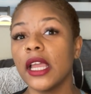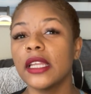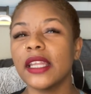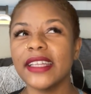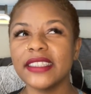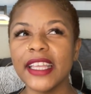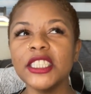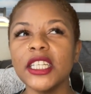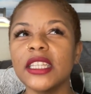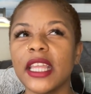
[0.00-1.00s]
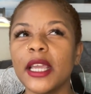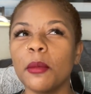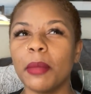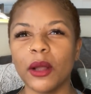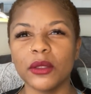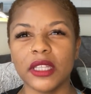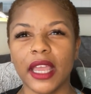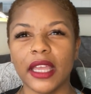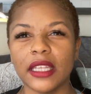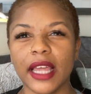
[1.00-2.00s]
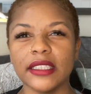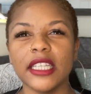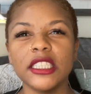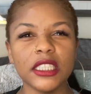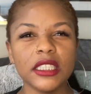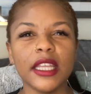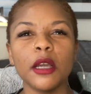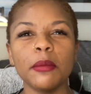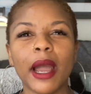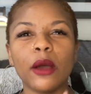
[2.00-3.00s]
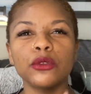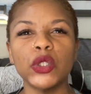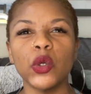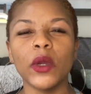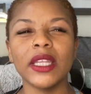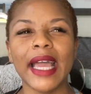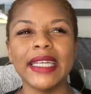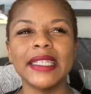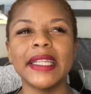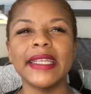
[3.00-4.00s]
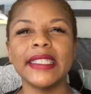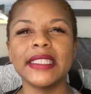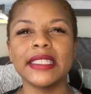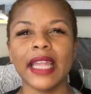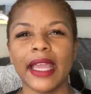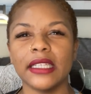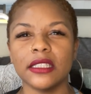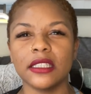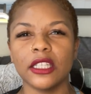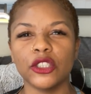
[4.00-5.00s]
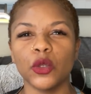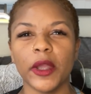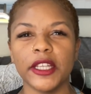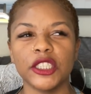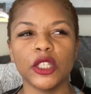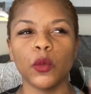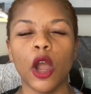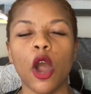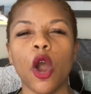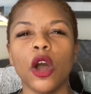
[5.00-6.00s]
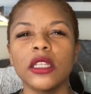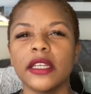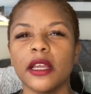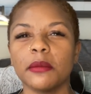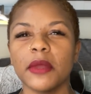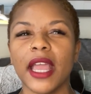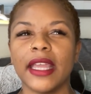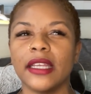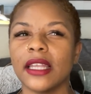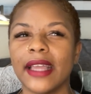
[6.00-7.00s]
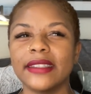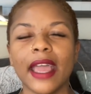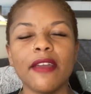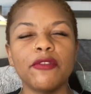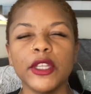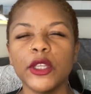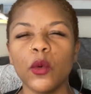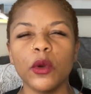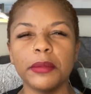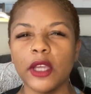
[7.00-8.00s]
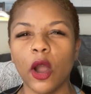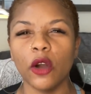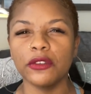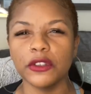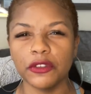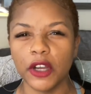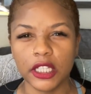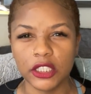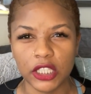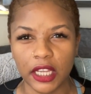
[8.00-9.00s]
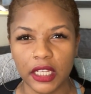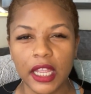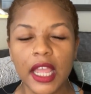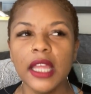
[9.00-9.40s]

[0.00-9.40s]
Like they should think about that. Like they should think about doing like a ladies' night situation with all of them, and like that video would be off the fucking chain.